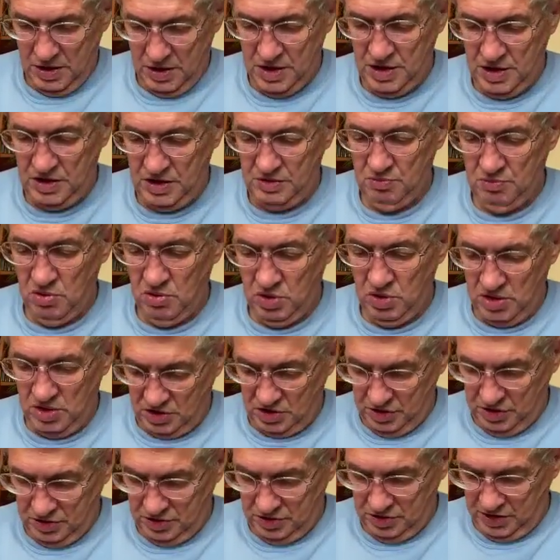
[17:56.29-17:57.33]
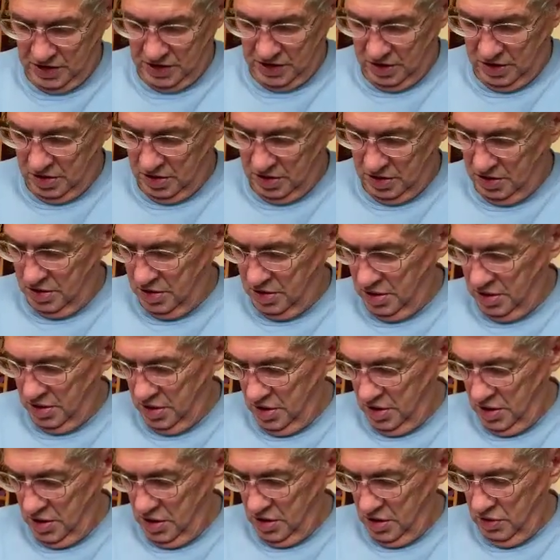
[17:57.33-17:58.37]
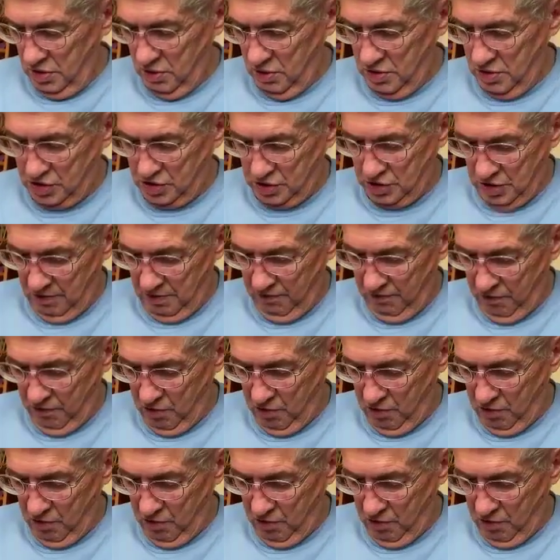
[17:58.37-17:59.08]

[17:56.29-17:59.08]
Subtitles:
these monsters here, which are